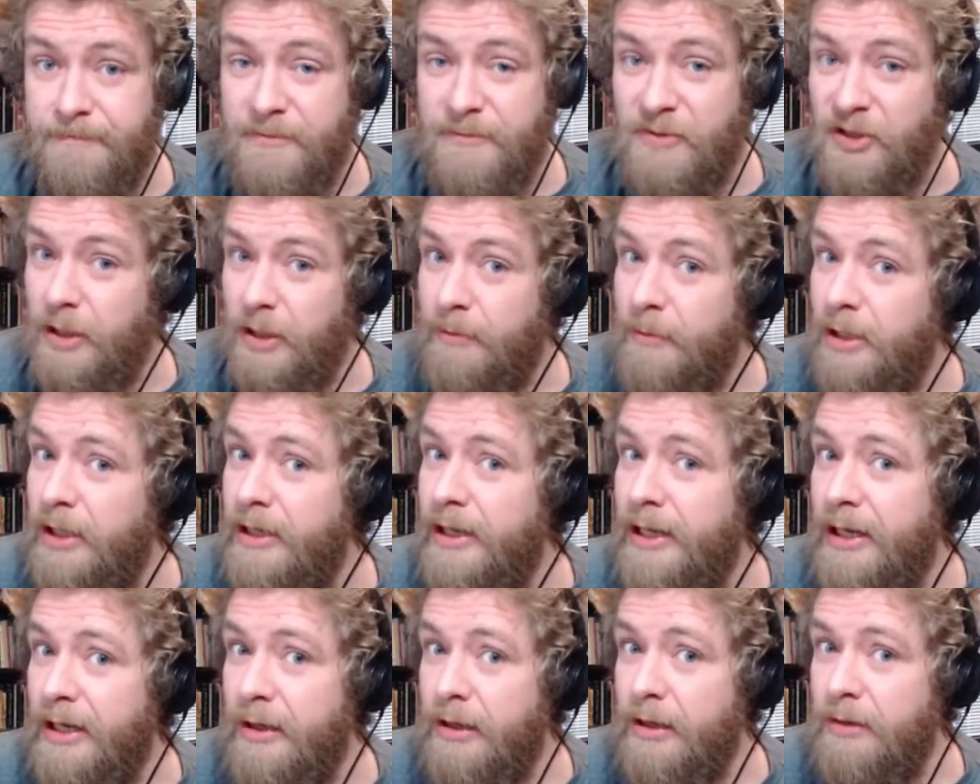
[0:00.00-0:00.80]
Come on
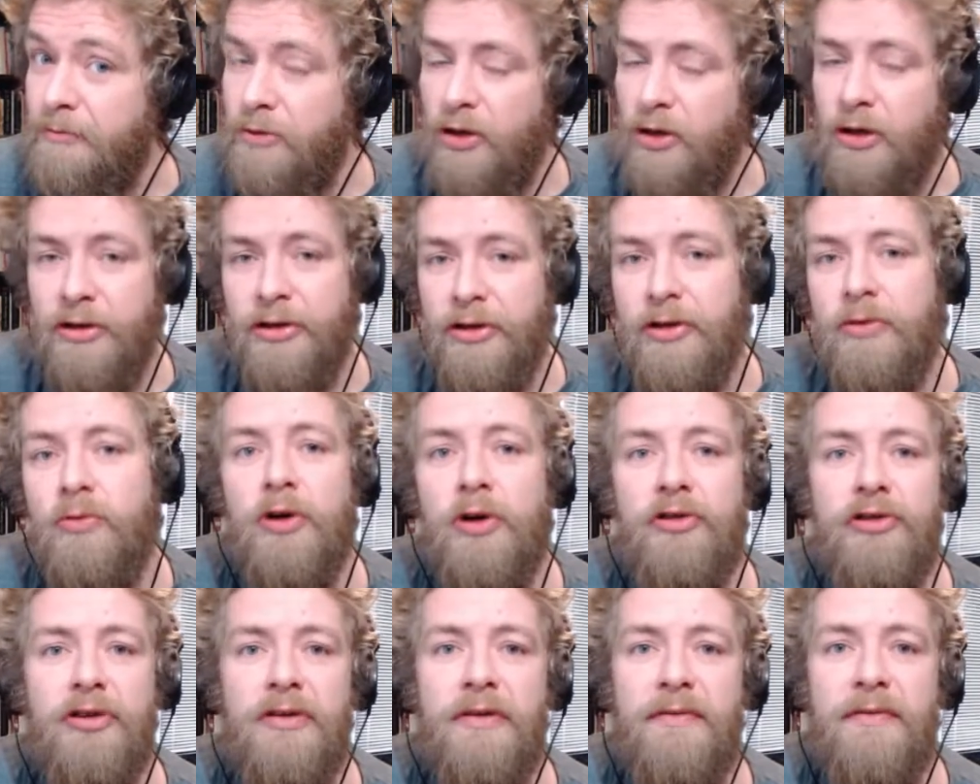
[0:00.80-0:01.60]
now. Not you
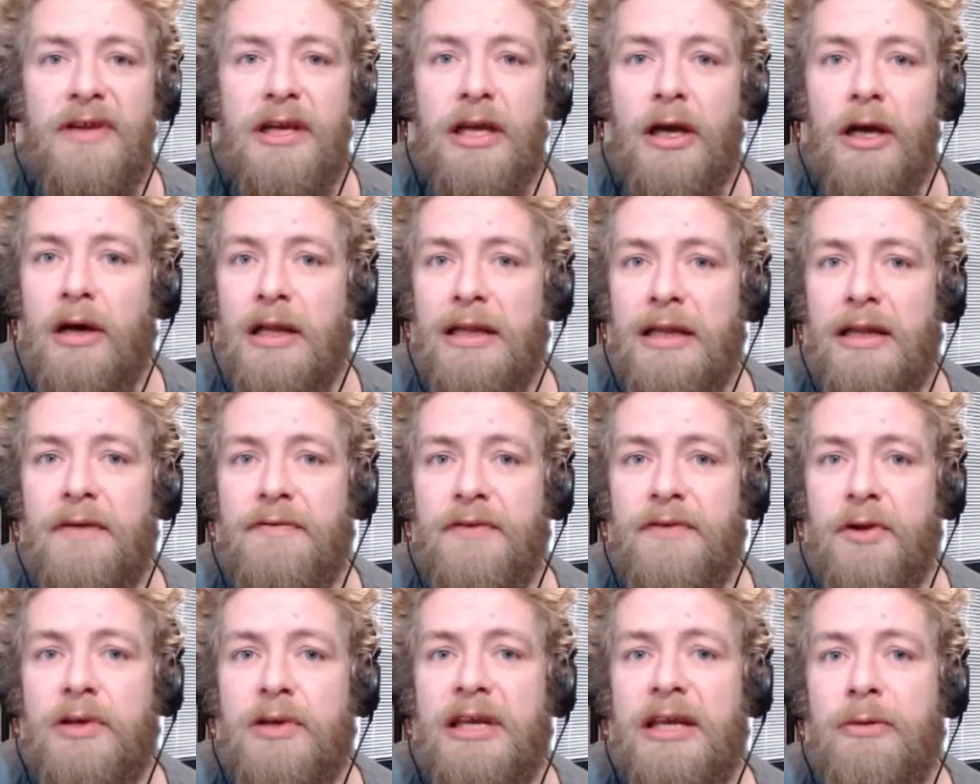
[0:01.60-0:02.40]
watching the video. I love
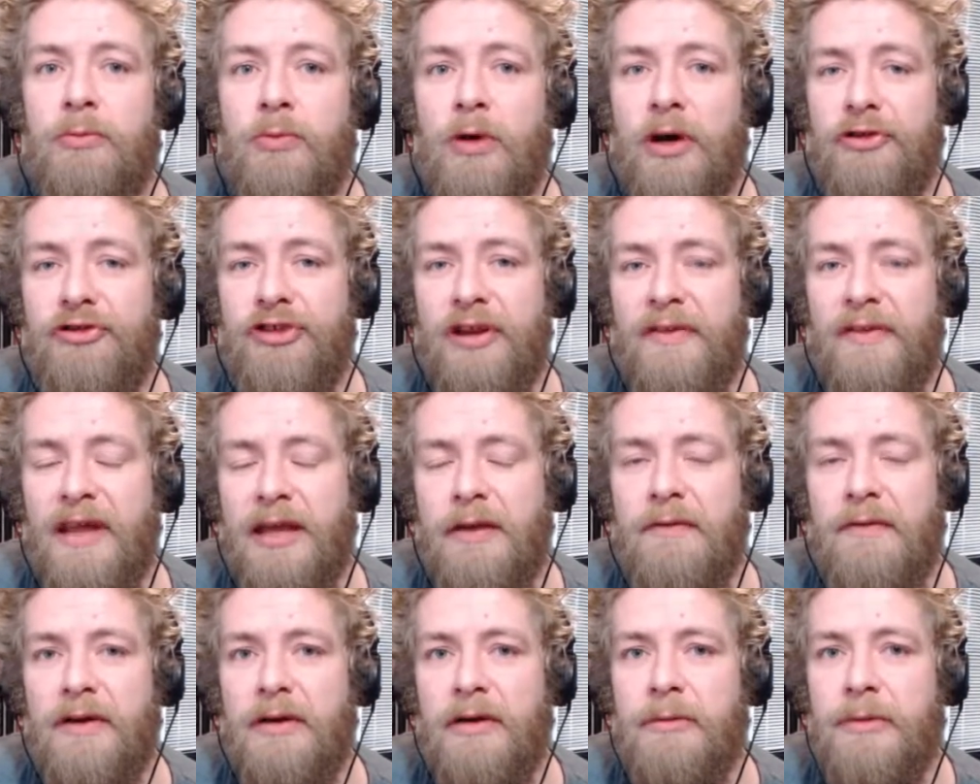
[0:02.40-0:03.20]
you. Keep watching. Thank
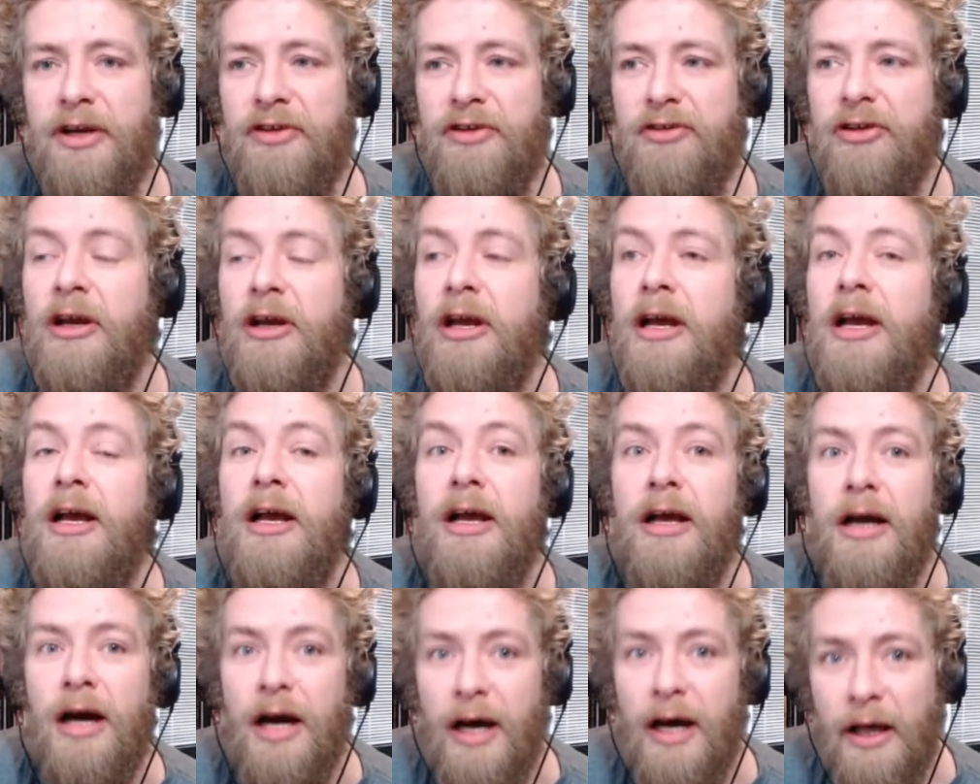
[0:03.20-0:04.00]
you very much.
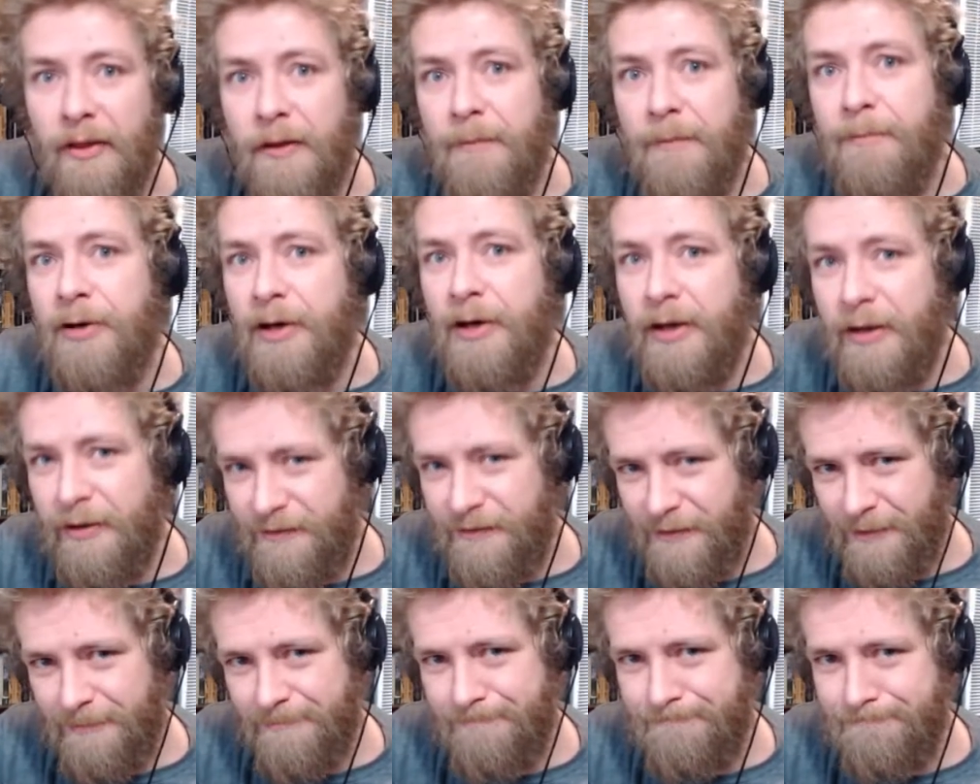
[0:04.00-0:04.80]
Other
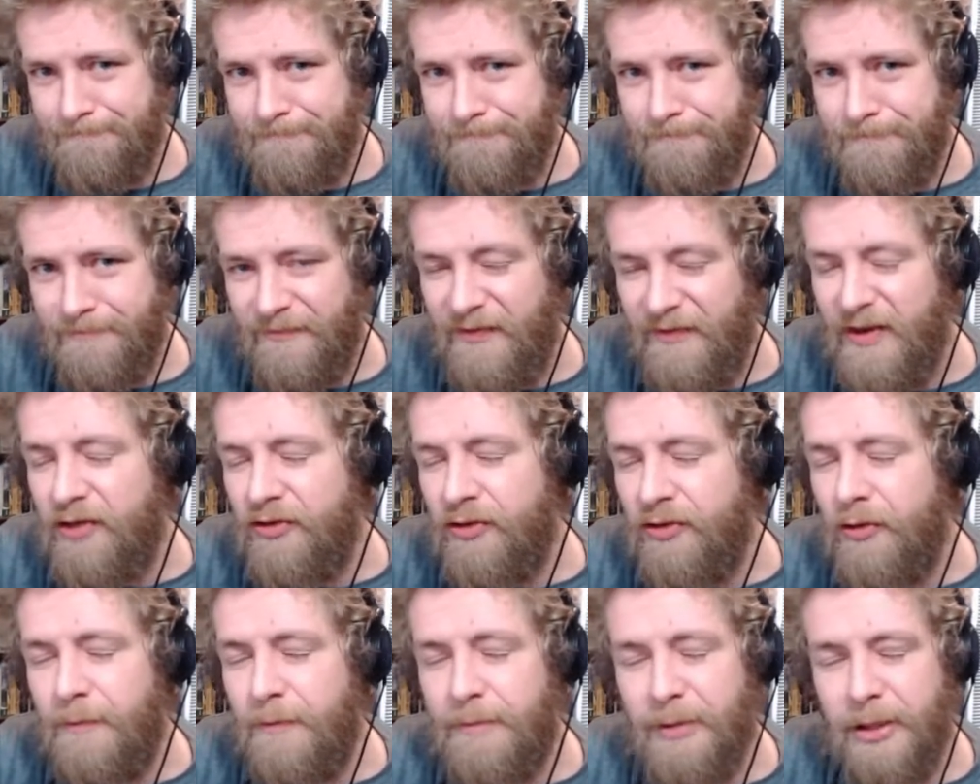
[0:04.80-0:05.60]
person.
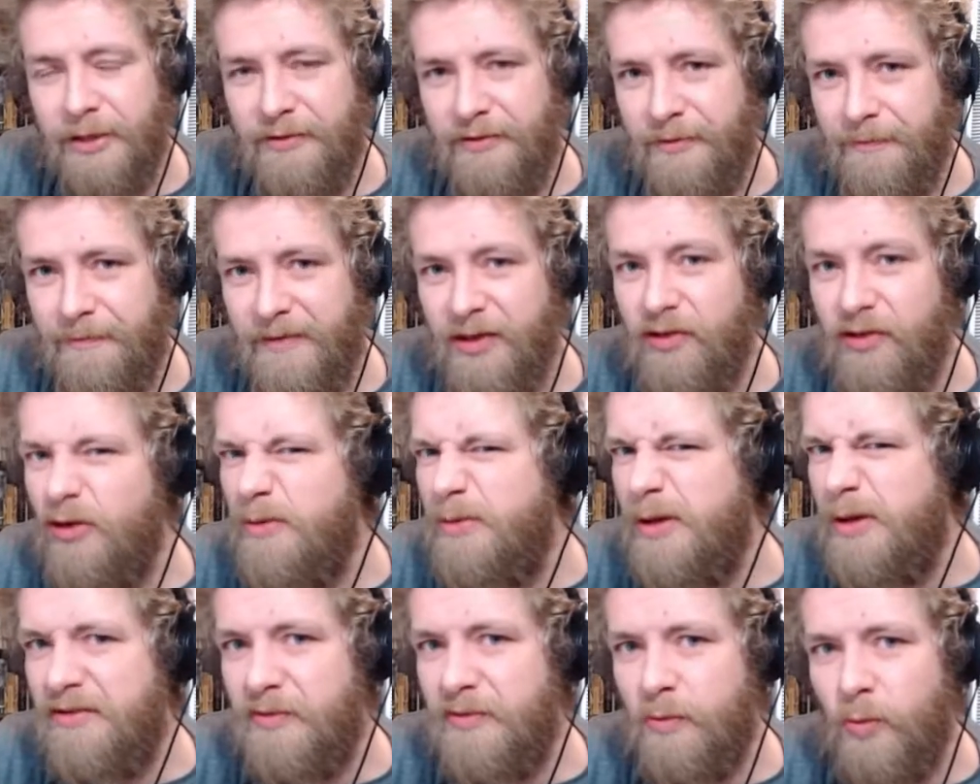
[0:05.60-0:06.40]
Fictional
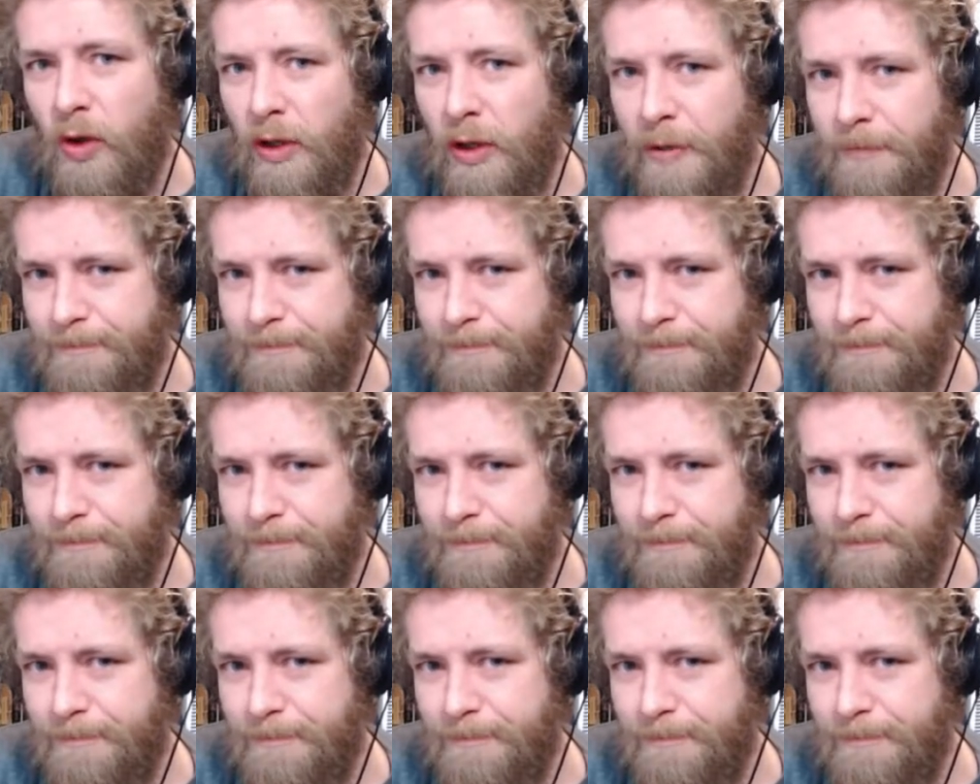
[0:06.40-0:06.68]
person 1.